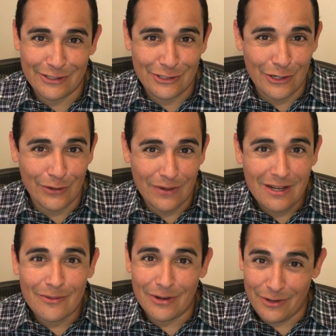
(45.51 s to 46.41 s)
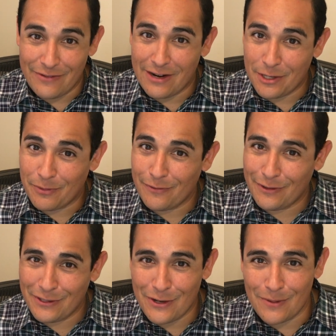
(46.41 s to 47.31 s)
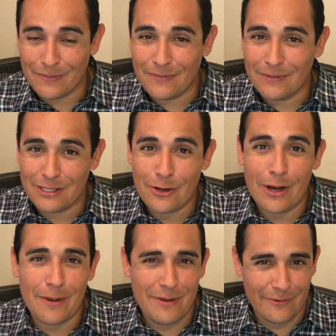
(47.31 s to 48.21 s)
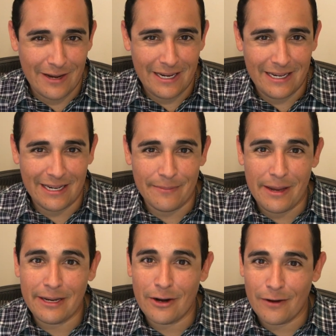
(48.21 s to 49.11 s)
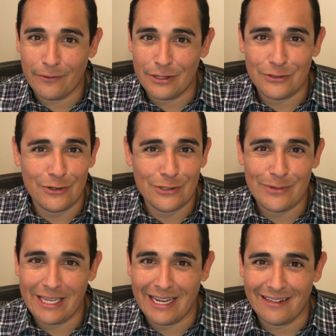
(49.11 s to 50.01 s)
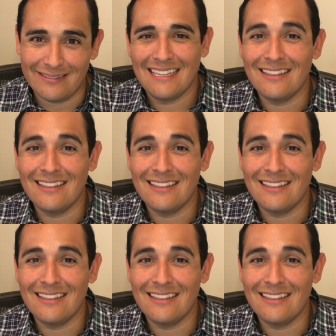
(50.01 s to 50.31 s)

So, when you find your perfect home, let's go ahead and be ready and make an offer as soon as we can.